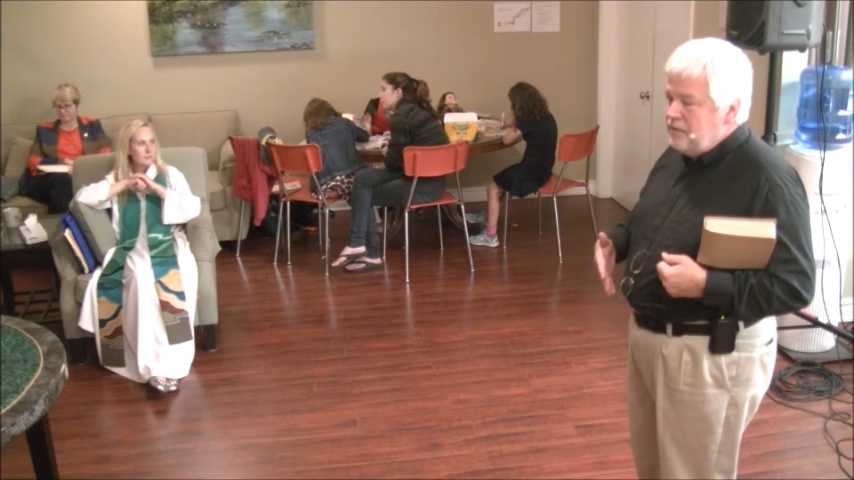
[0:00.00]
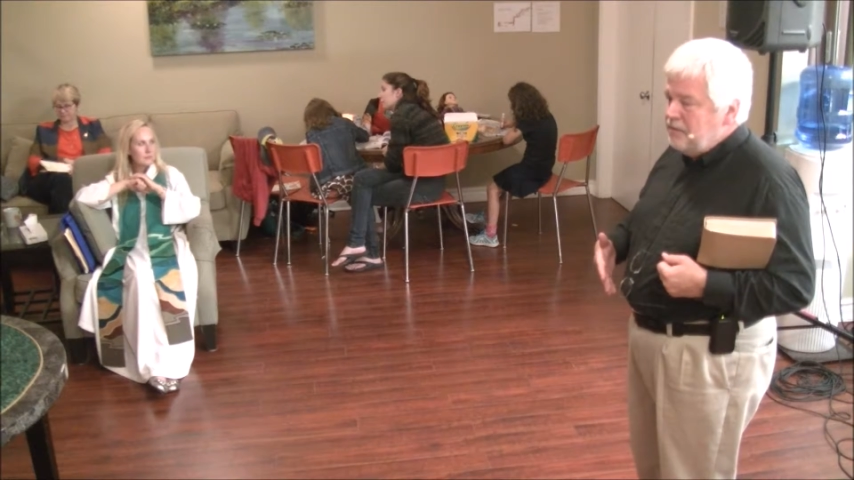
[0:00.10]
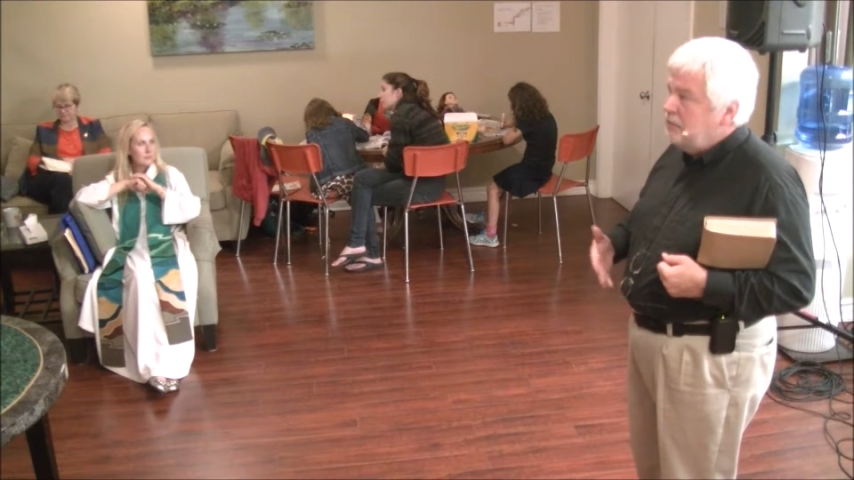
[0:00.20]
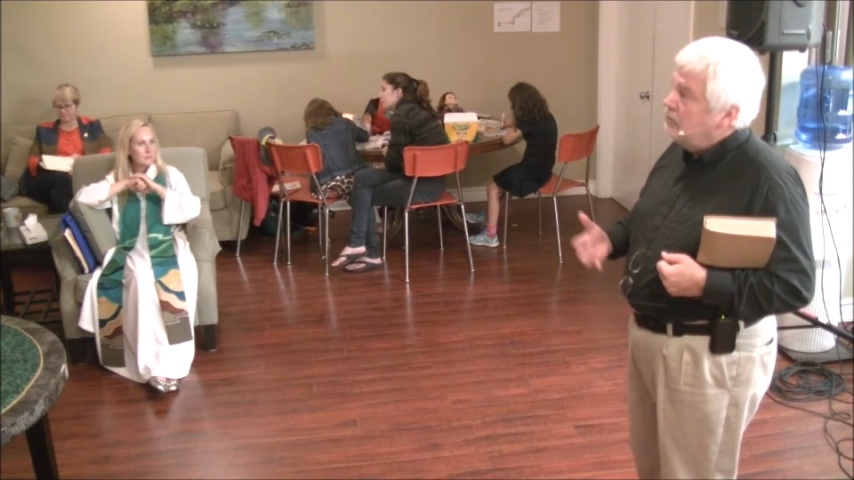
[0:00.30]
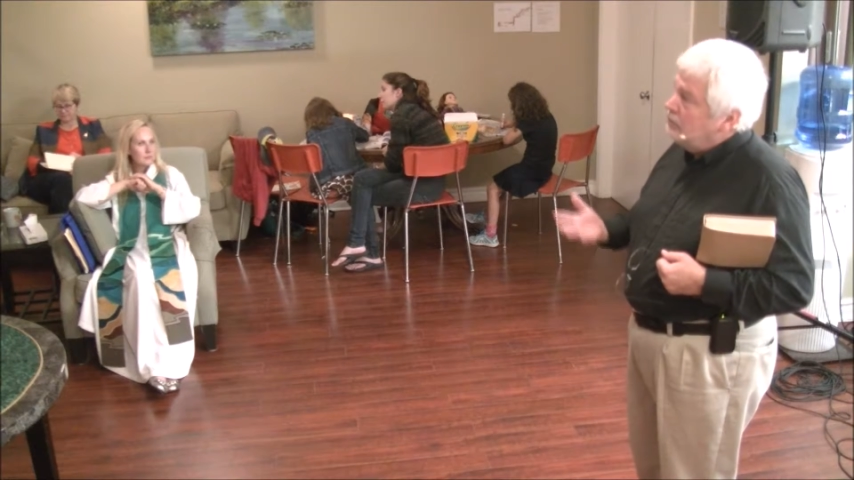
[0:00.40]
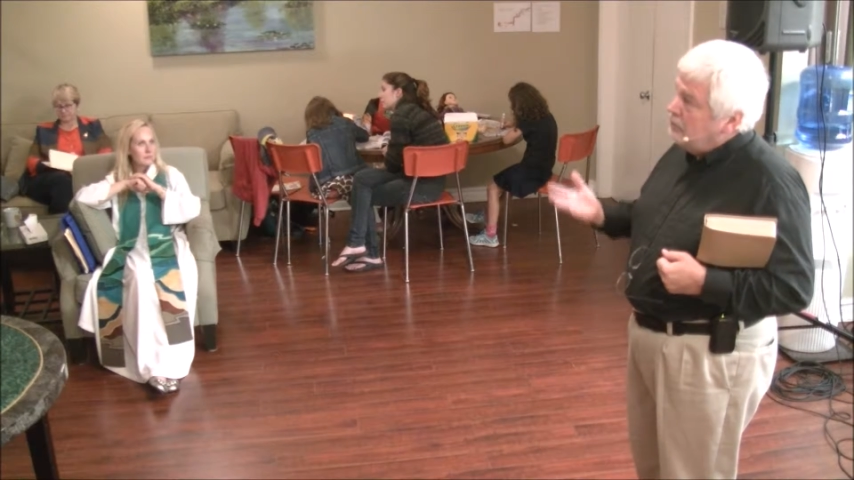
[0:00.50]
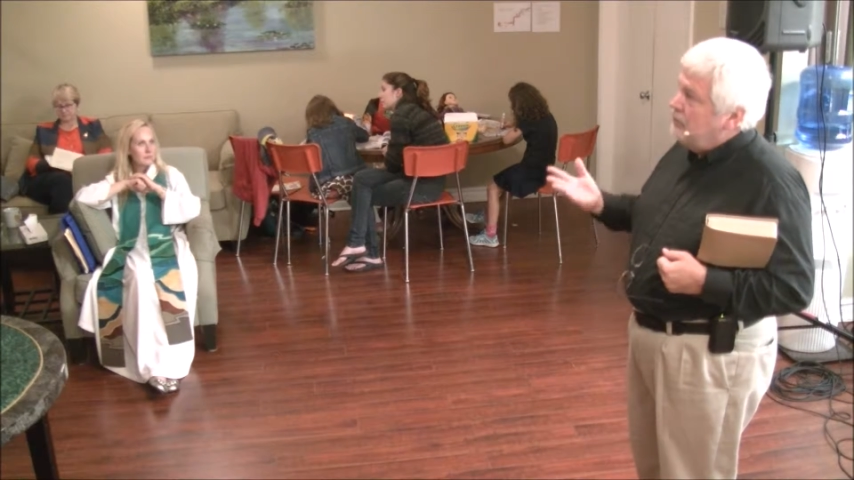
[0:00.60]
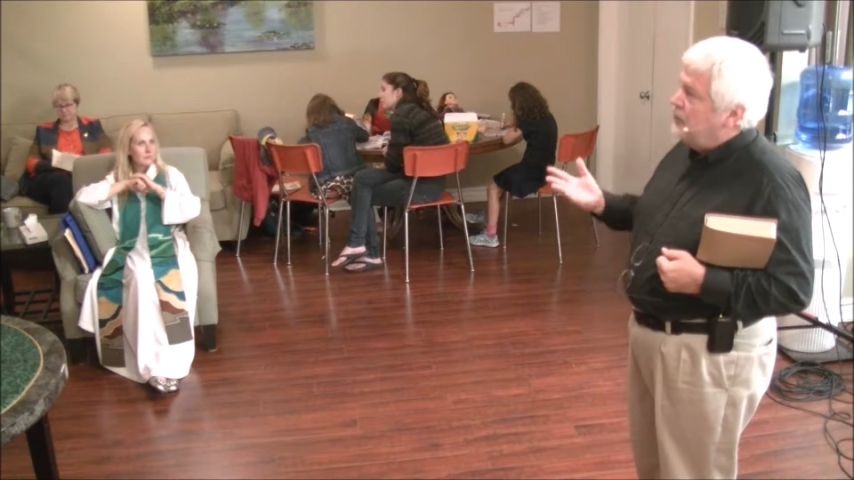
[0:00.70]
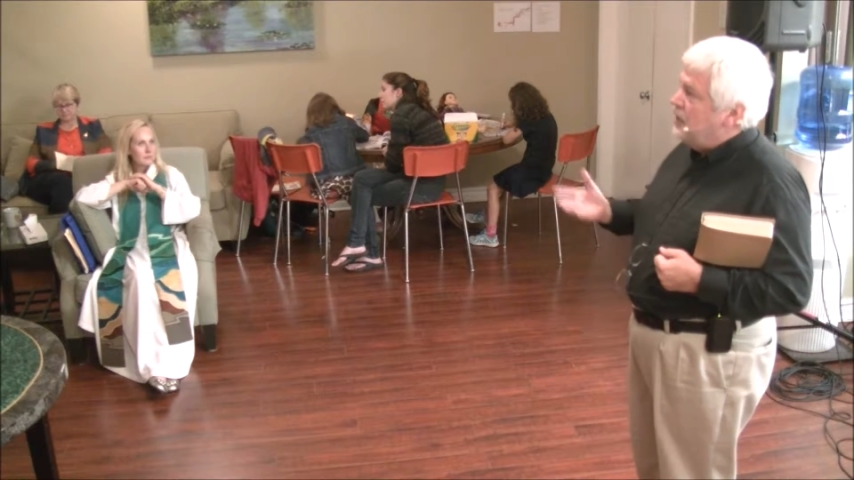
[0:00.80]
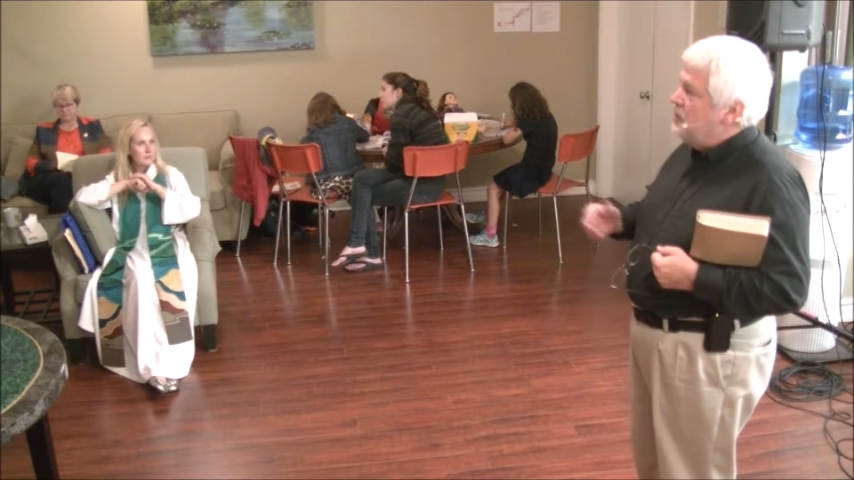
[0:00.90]

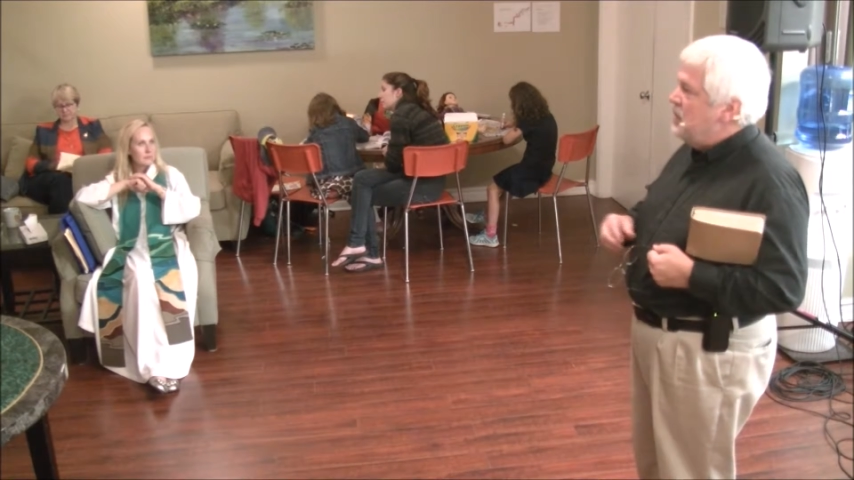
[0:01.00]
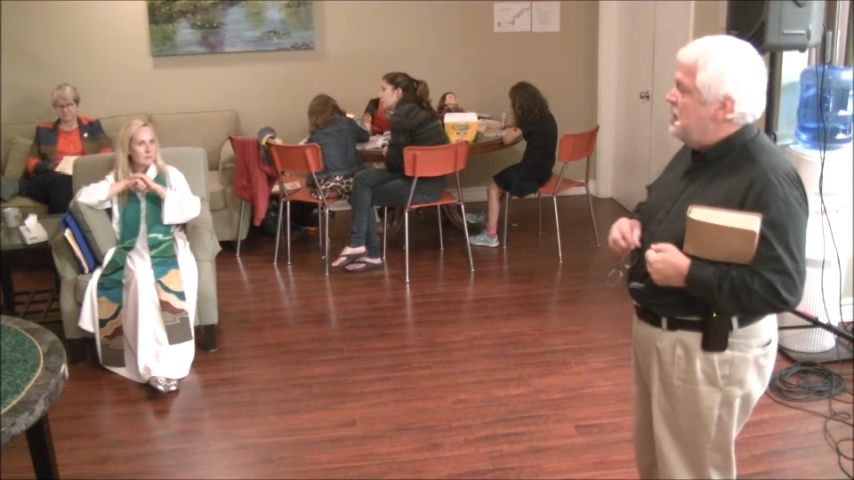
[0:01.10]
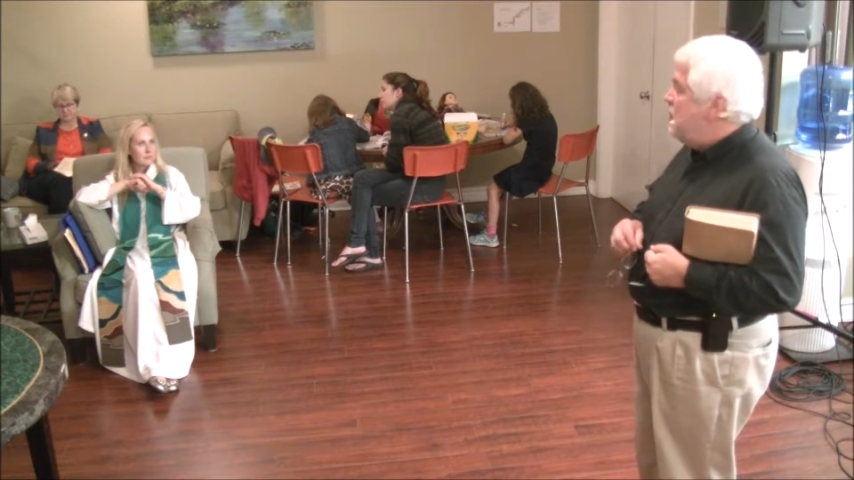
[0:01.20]
forgive me,